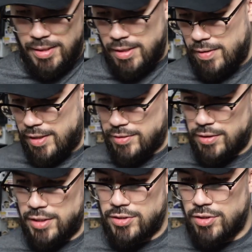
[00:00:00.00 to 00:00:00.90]
All right,
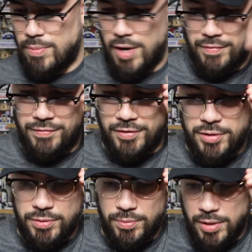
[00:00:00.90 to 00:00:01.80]
so let's show them off.
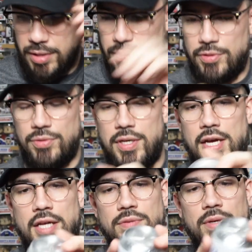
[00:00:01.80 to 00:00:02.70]
First one, 2
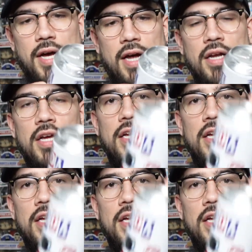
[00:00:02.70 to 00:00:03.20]
cans we got